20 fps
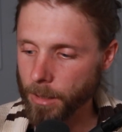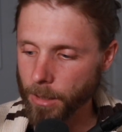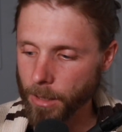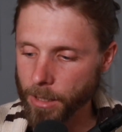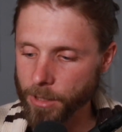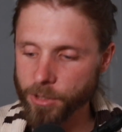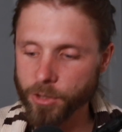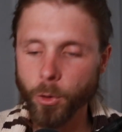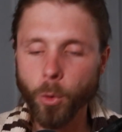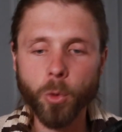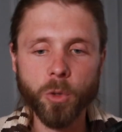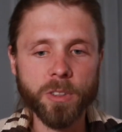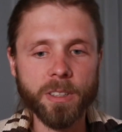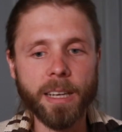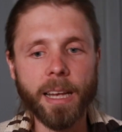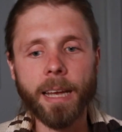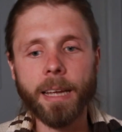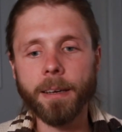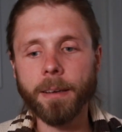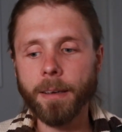
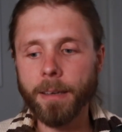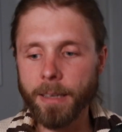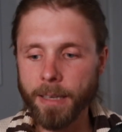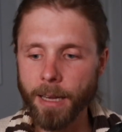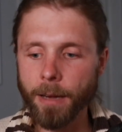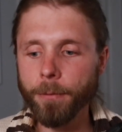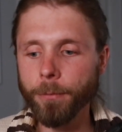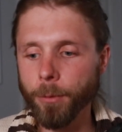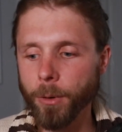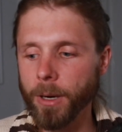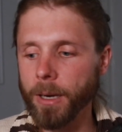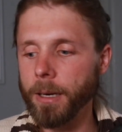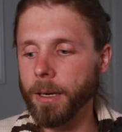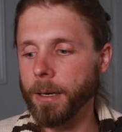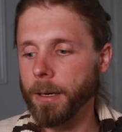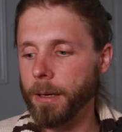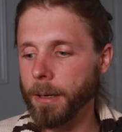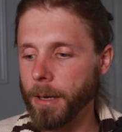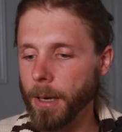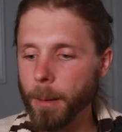associate
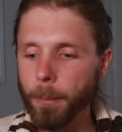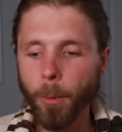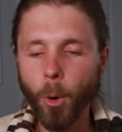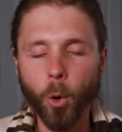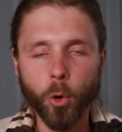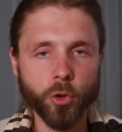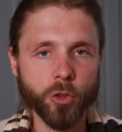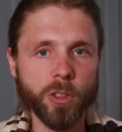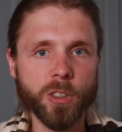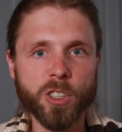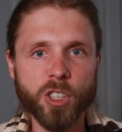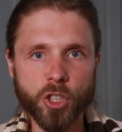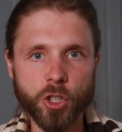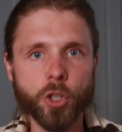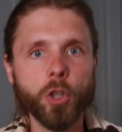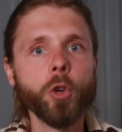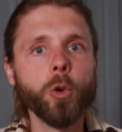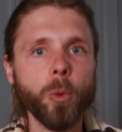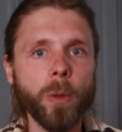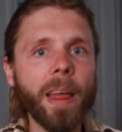different emotions to